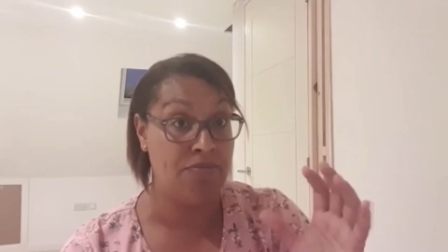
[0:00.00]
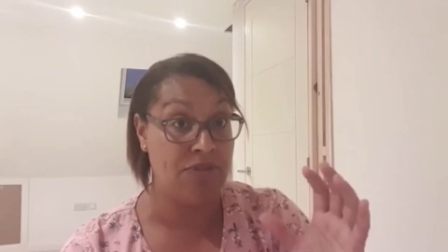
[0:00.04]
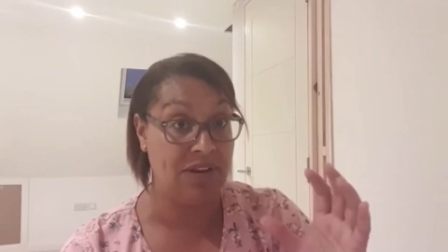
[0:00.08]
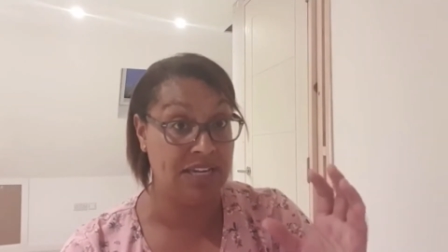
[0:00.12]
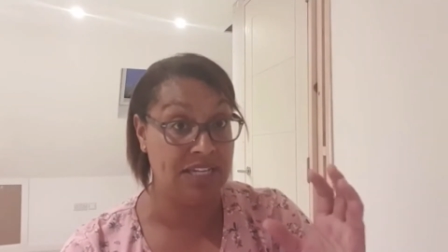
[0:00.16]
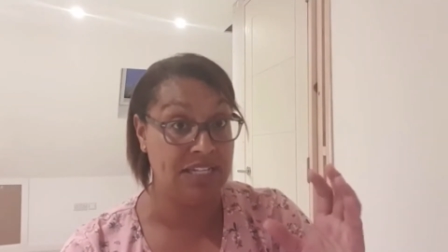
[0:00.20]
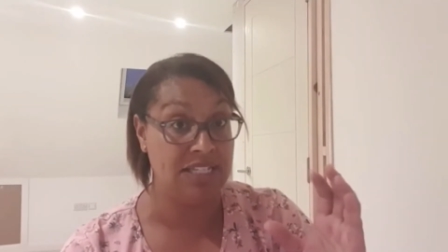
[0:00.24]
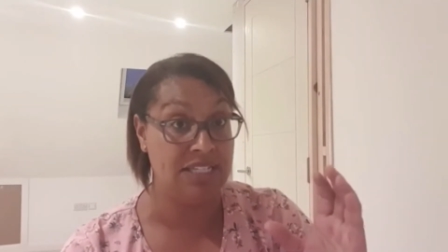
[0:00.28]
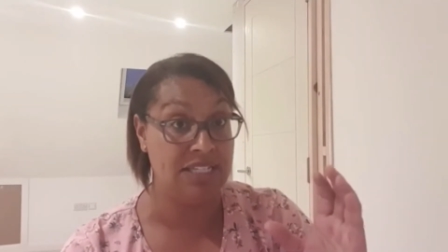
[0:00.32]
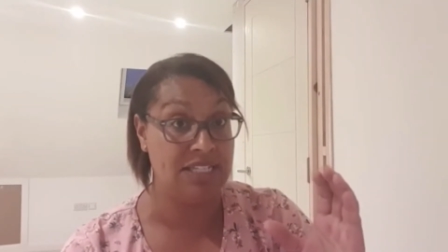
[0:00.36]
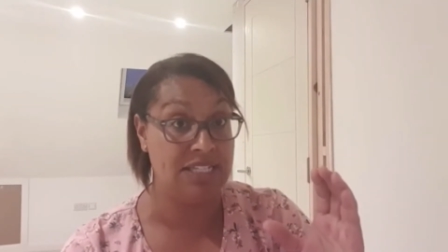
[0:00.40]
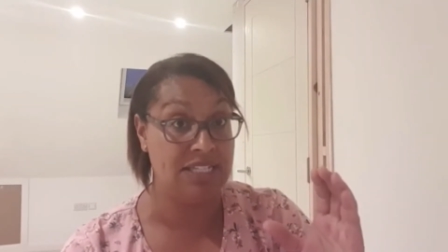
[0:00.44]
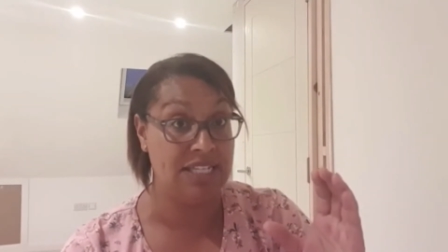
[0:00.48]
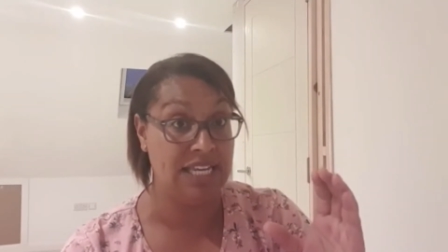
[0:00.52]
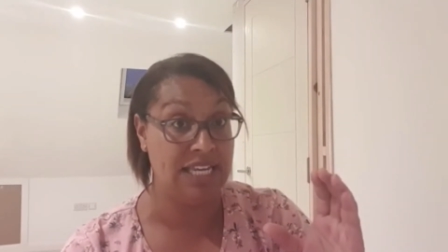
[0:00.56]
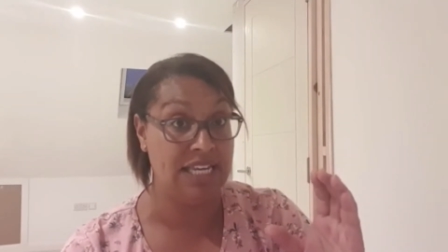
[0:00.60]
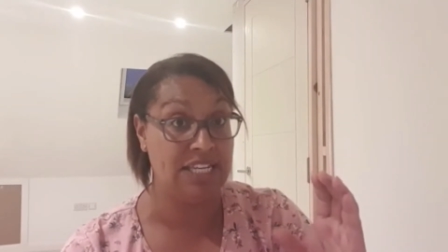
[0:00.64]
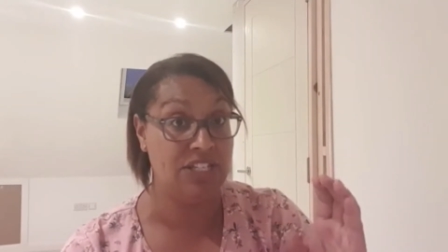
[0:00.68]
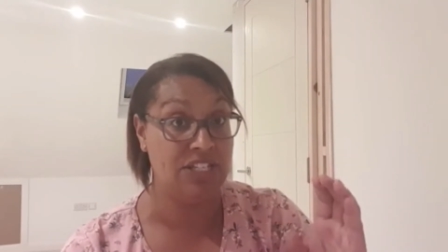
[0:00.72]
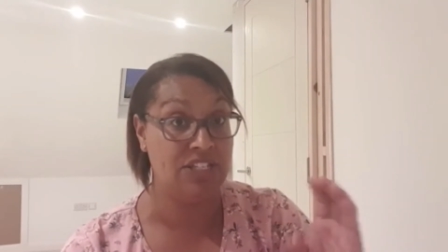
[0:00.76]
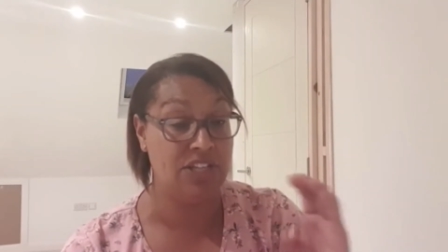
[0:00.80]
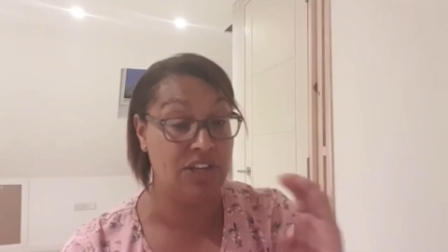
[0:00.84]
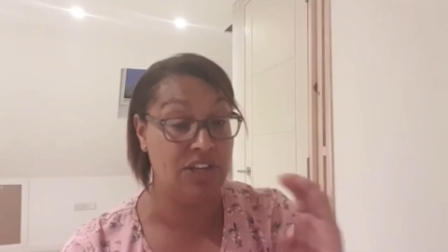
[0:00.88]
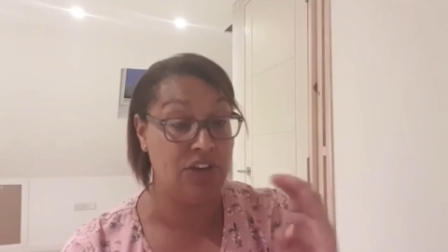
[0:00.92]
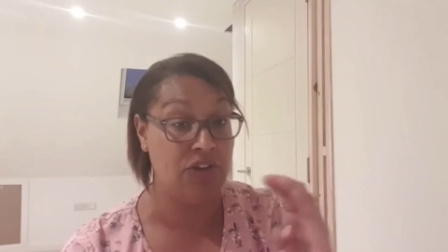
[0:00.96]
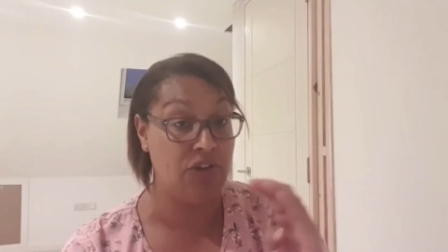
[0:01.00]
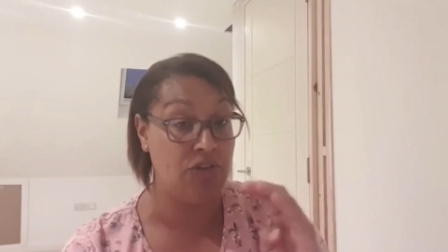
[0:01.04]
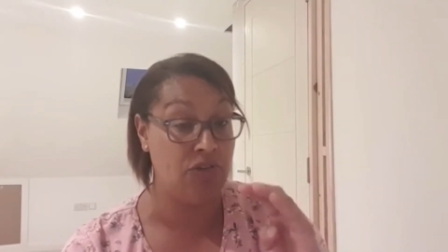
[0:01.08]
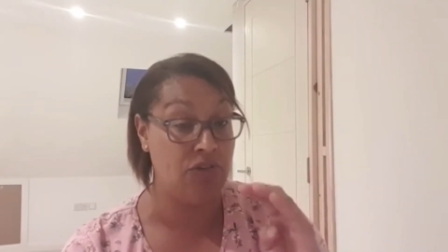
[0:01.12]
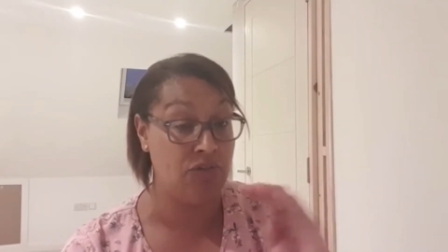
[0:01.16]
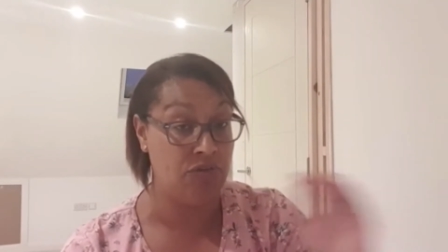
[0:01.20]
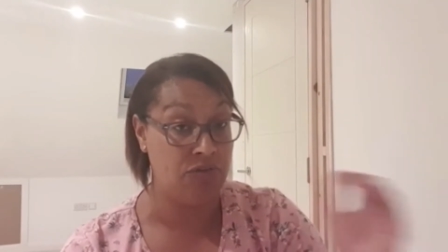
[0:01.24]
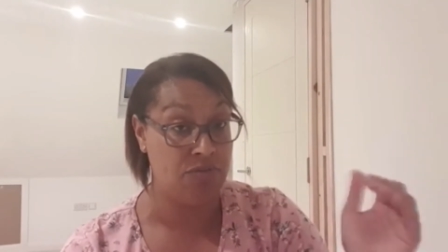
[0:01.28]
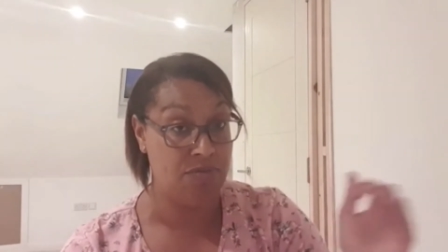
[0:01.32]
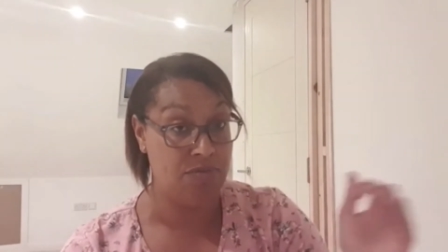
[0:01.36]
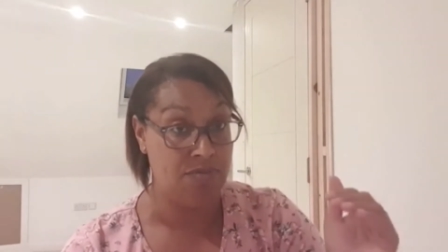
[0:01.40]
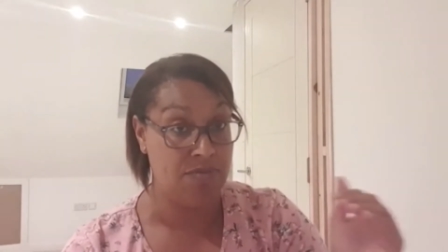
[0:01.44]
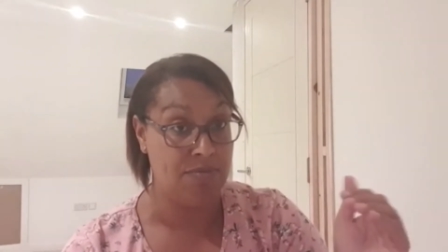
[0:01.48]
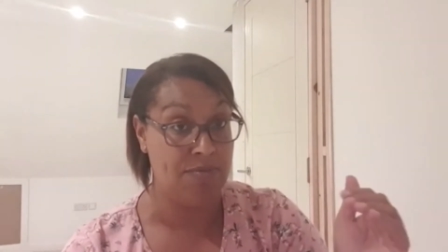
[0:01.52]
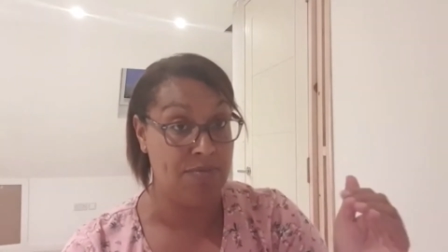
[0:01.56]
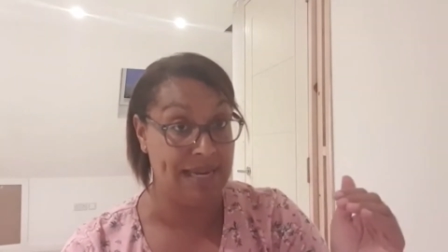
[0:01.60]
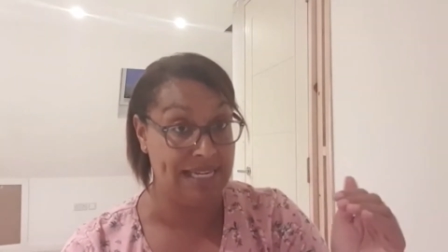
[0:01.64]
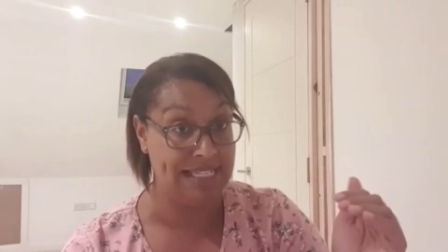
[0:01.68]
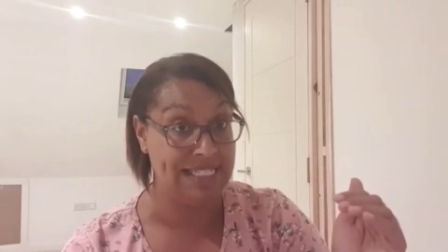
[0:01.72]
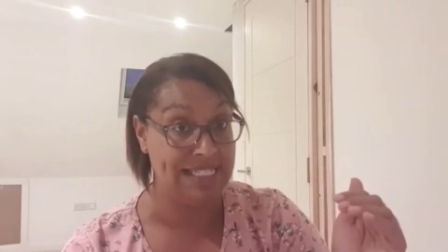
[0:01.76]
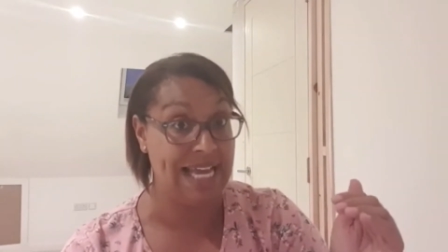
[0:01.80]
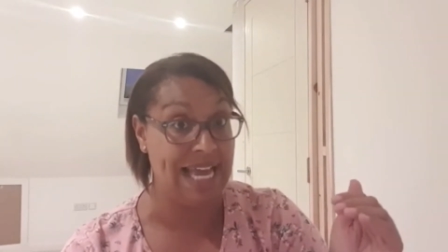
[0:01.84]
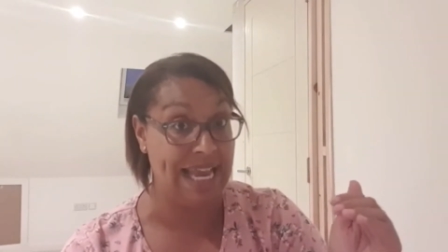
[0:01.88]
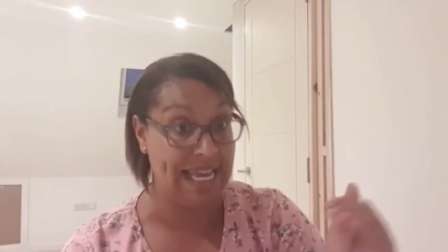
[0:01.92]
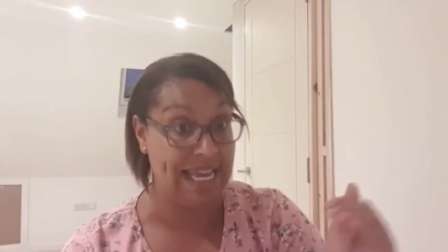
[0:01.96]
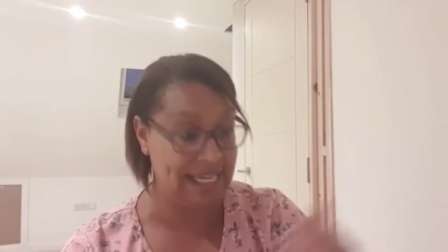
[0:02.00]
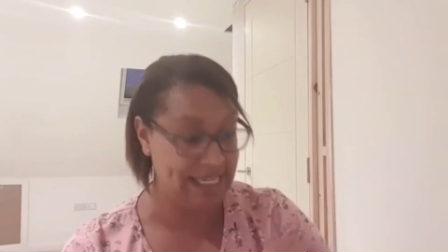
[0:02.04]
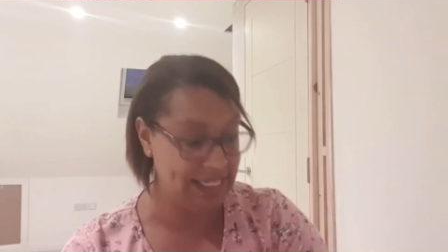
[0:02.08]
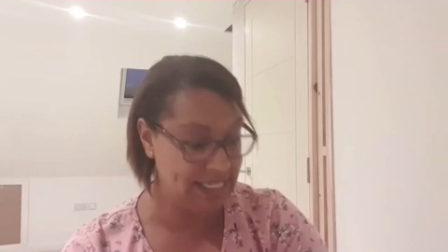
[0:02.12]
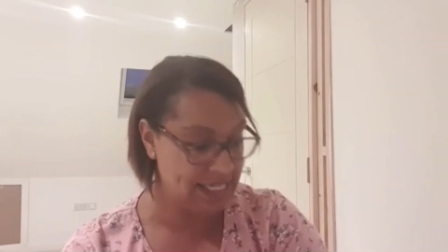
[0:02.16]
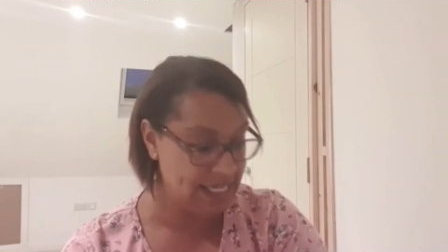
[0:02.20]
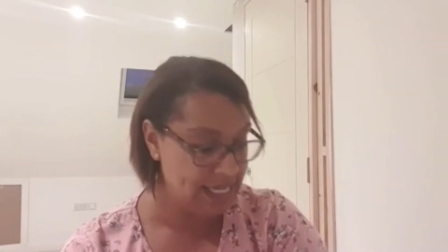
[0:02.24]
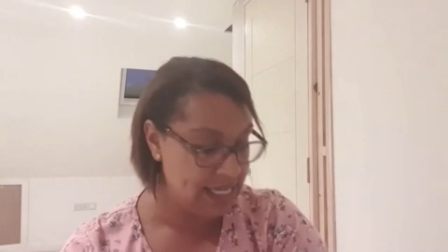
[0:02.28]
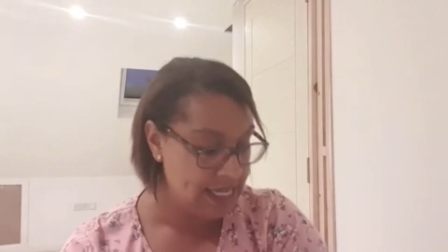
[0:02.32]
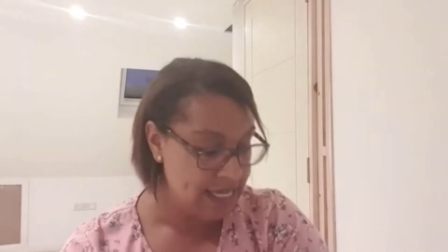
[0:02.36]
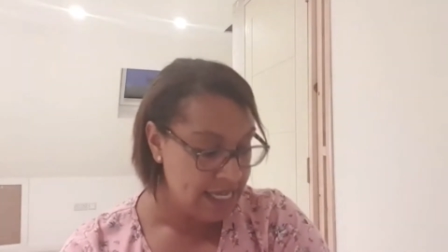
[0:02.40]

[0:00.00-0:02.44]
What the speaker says: pregnancy to maintain.